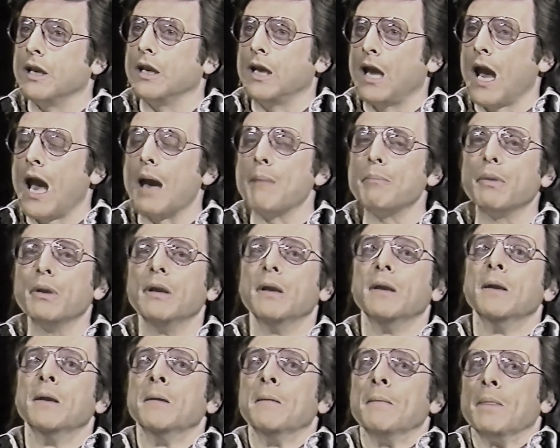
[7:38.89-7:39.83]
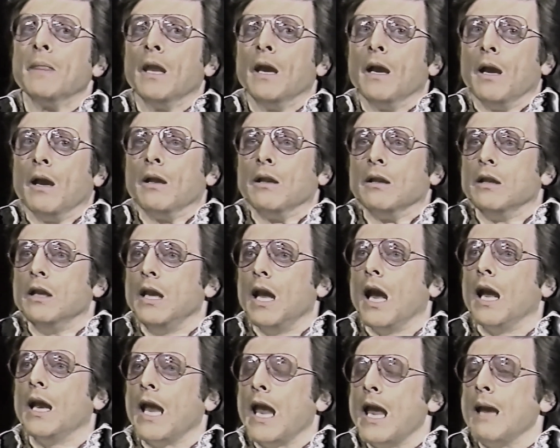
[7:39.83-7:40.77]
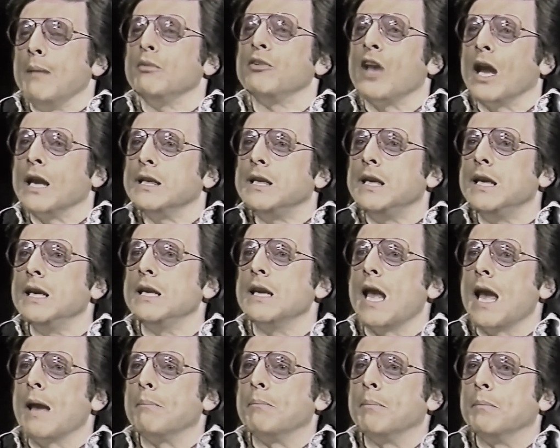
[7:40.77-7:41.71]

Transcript: cop, Leon Ames got kidnapped.